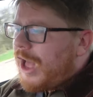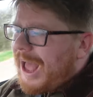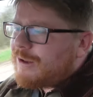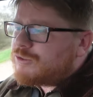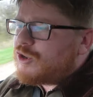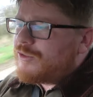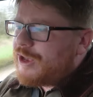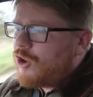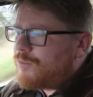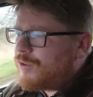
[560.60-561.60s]
out on
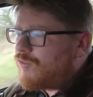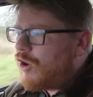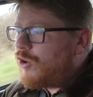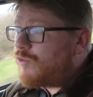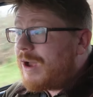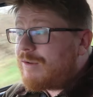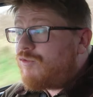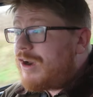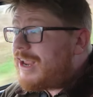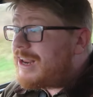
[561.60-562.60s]
the open road, where
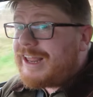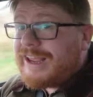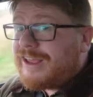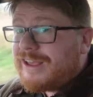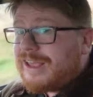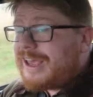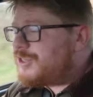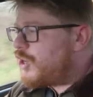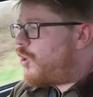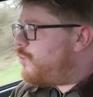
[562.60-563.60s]
really
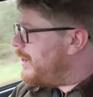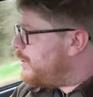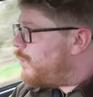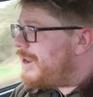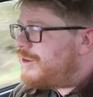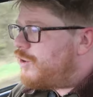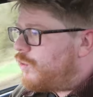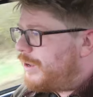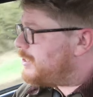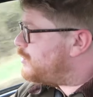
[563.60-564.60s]
it's only wind
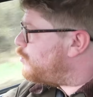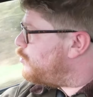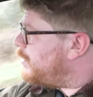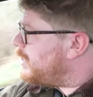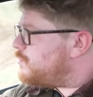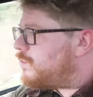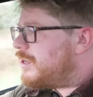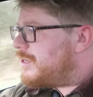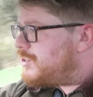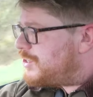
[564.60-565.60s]
noise through these
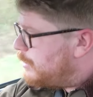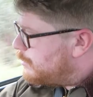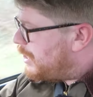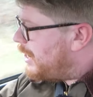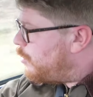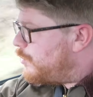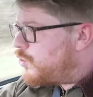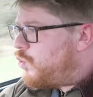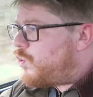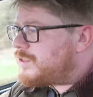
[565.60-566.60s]
seals here on the
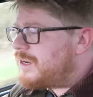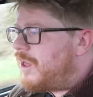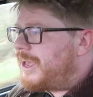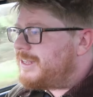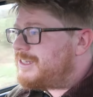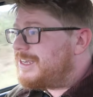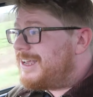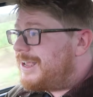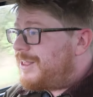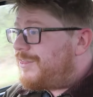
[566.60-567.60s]
quarter lights
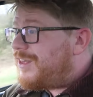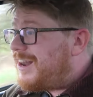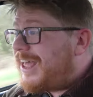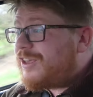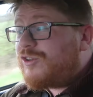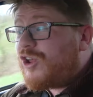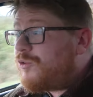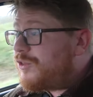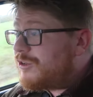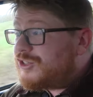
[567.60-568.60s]
that let you know
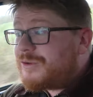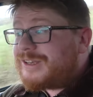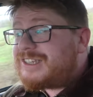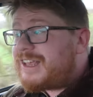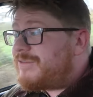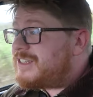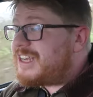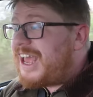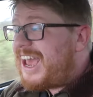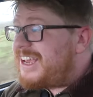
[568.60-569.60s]
that you're doing
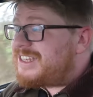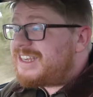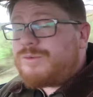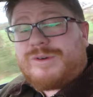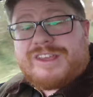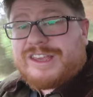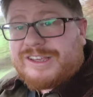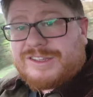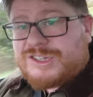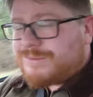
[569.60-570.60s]
70, 80 with
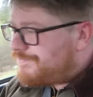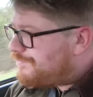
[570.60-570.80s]
ease.